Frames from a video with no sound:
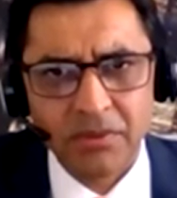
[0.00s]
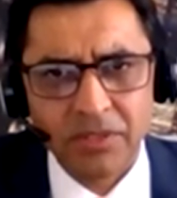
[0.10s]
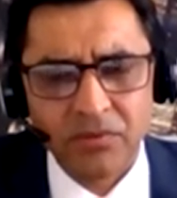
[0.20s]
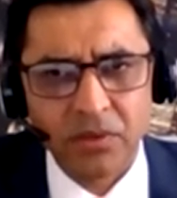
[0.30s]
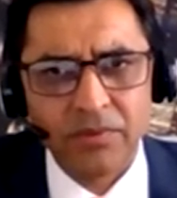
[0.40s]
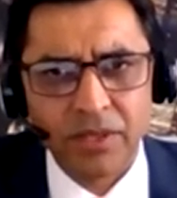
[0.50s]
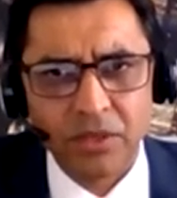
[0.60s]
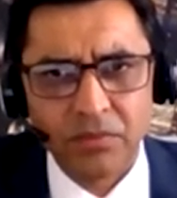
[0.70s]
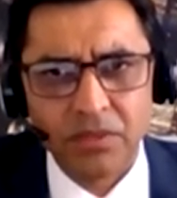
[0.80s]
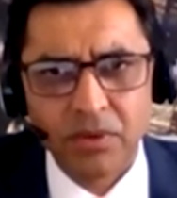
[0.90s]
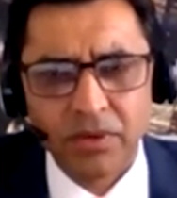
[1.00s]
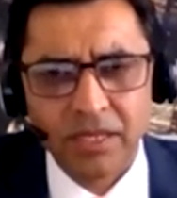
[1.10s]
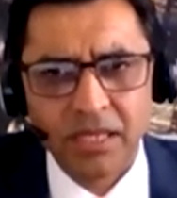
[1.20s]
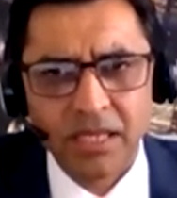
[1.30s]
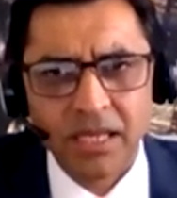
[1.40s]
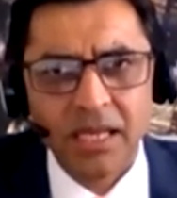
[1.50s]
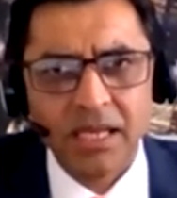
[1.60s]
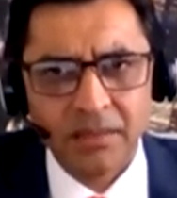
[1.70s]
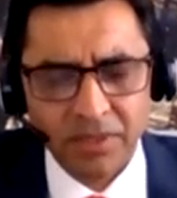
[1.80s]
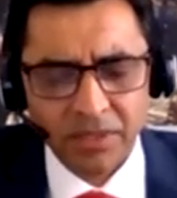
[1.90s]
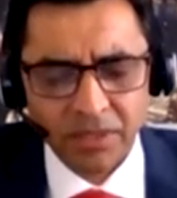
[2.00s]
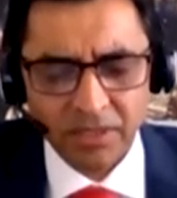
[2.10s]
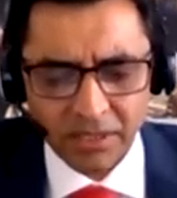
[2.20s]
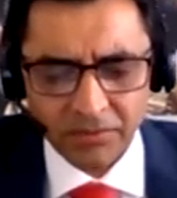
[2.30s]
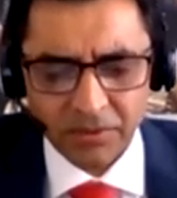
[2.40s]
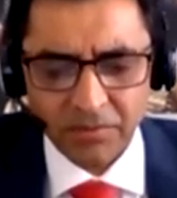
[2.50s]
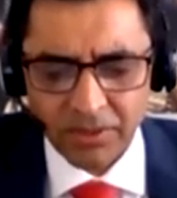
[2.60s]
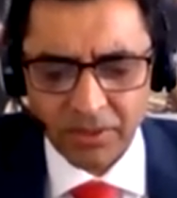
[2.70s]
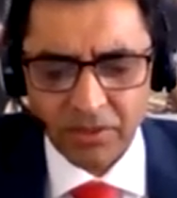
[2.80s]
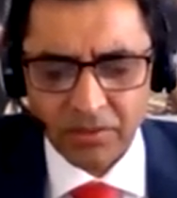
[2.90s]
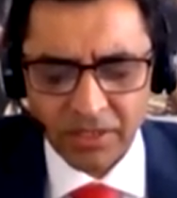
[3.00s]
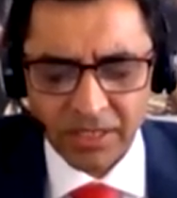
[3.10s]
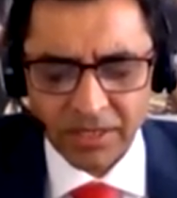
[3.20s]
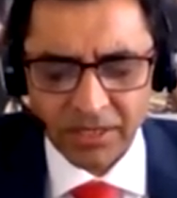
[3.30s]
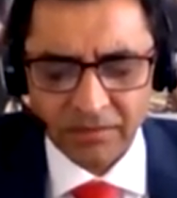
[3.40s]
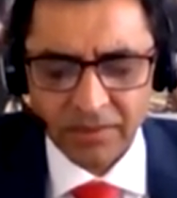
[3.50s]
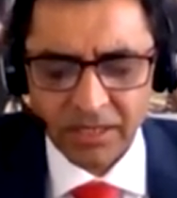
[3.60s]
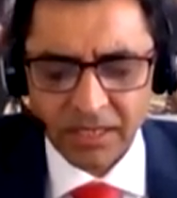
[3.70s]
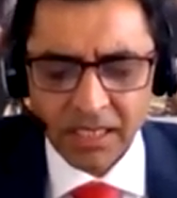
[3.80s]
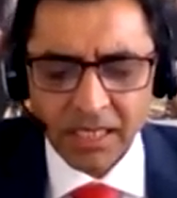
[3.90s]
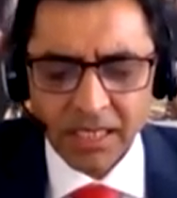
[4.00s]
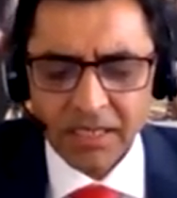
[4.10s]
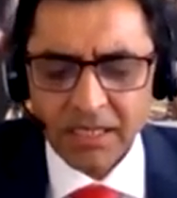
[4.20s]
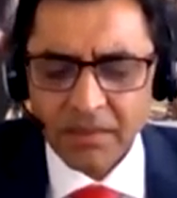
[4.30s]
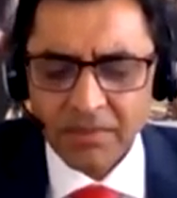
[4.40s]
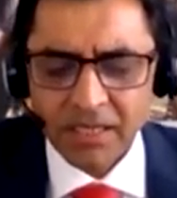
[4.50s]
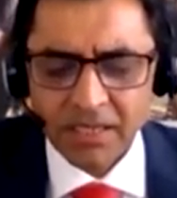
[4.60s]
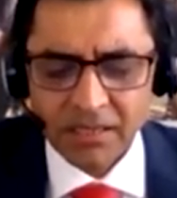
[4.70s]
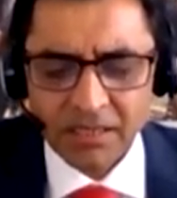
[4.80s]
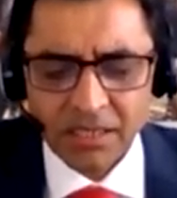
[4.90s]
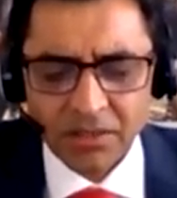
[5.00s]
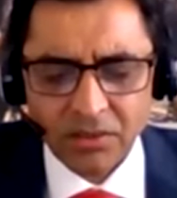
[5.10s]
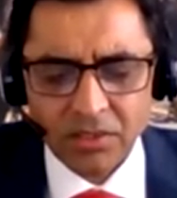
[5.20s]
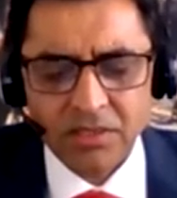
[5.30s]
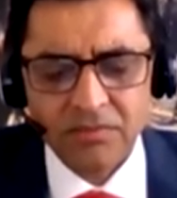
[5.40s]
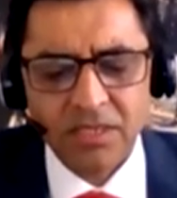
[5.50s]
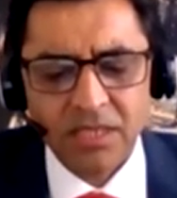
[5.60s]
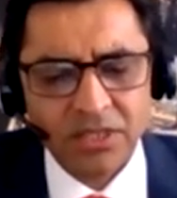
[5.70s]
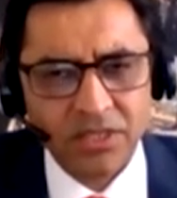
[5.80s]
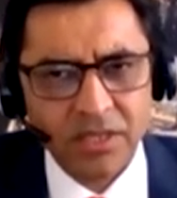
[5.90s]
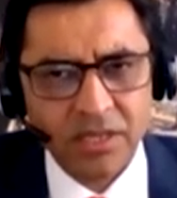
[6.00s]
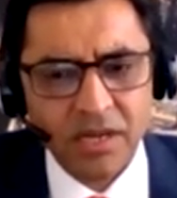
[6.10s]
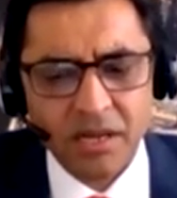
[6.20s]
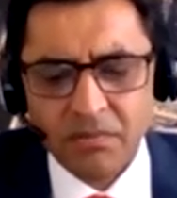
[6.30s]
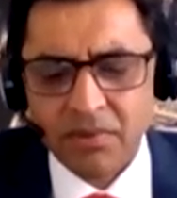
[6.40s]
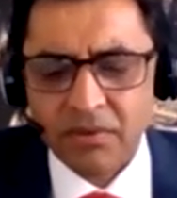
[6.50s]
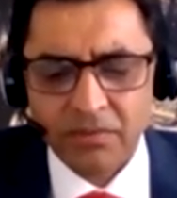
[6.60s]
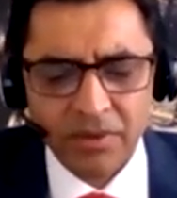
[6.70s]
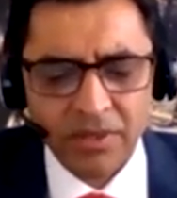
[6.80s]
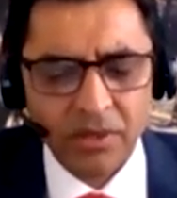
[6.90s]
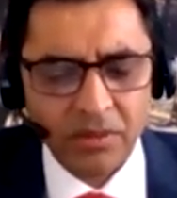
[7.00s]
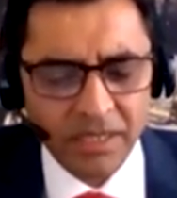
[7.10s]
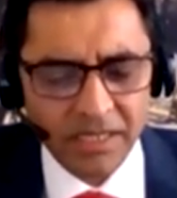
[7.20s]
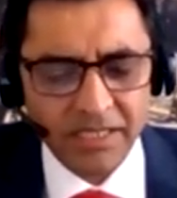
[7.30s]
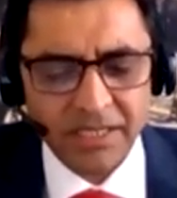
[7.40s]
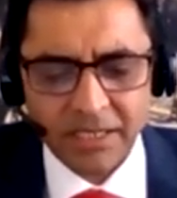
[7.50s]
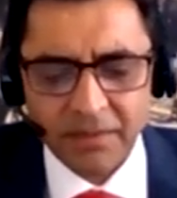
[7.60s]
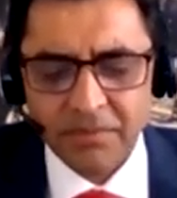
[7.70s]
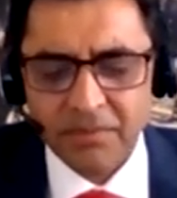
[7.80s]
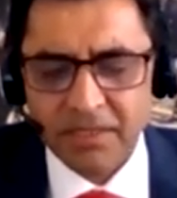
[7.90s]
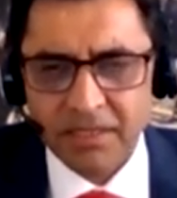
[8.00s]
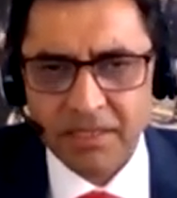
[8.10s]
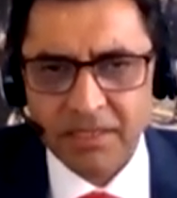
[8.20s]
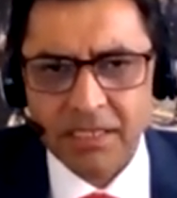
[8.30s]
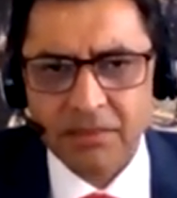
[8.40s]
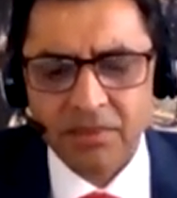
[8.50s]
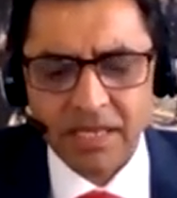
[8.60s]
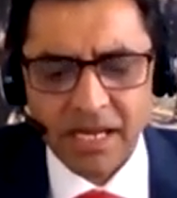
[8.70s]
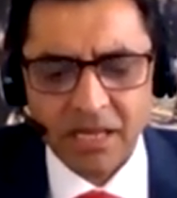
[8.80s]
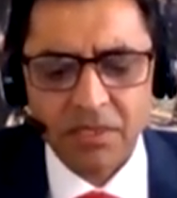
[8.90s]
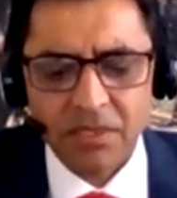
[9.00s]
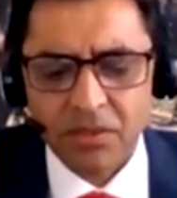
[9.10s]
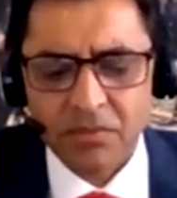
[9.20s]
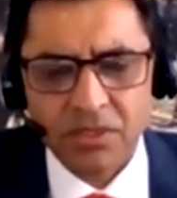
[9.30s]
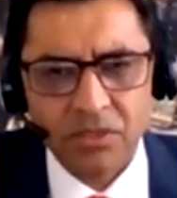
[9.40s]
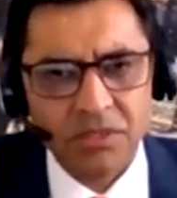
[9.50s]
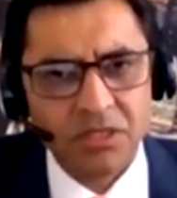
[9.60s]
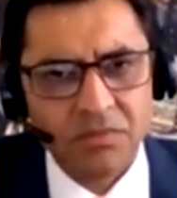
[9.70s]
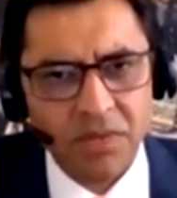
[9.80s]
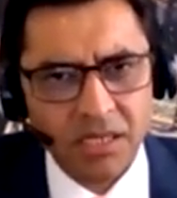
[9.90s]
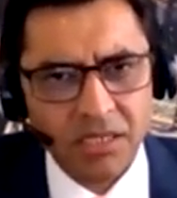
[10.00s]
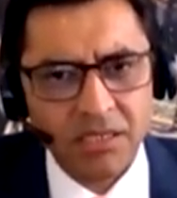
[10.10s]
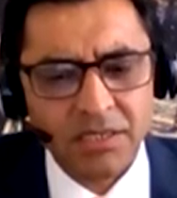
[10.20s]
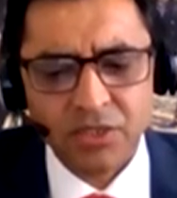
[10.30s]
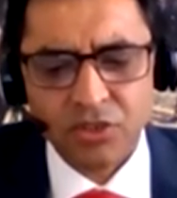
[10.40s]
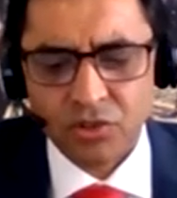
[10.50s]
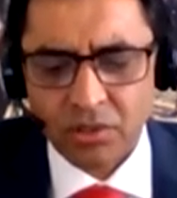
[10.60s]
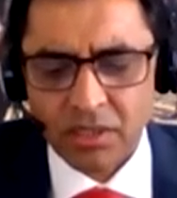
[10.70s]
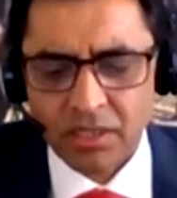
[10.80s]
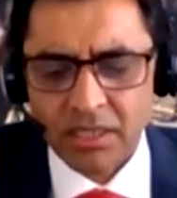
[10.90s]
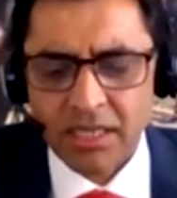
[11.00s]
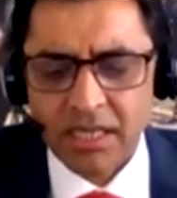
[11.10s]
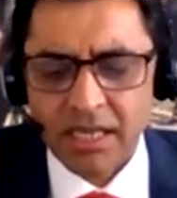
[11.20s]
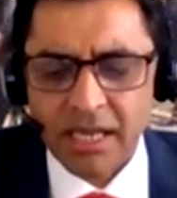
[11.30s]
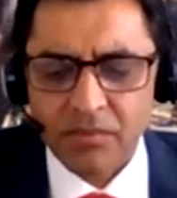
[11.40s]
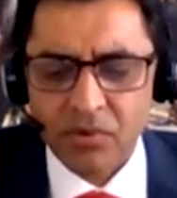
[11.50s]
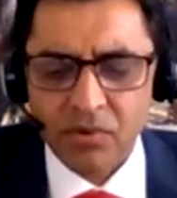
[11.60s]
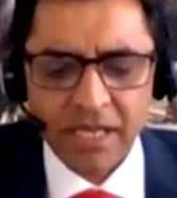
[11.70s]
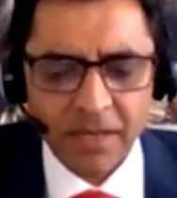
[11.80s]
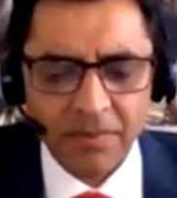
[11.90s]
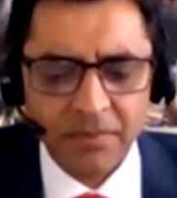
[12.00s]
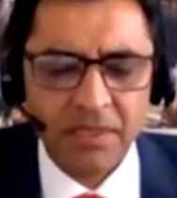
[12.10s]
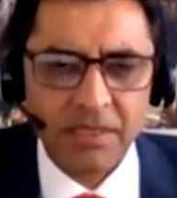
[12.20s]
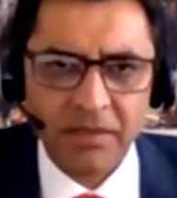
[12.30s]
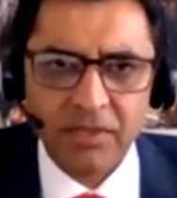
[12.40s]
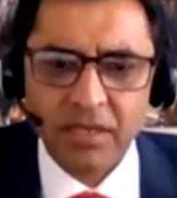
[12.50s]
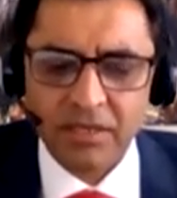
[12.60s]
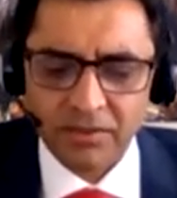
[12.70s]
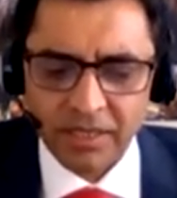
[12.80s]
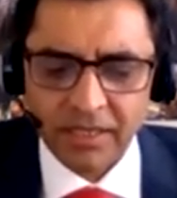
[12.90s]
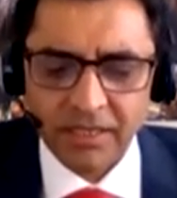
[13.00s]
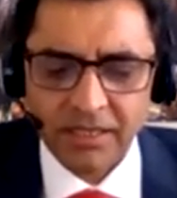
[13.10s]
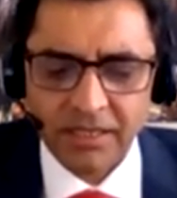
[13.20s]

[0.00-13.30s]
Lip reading: about the evolving human body, and in particular, in terms of body augmentation. In the coming years, technology will usher in a number of body augmentation capabilities that will enable humans to be smarter, stronger, and more capable than we are today.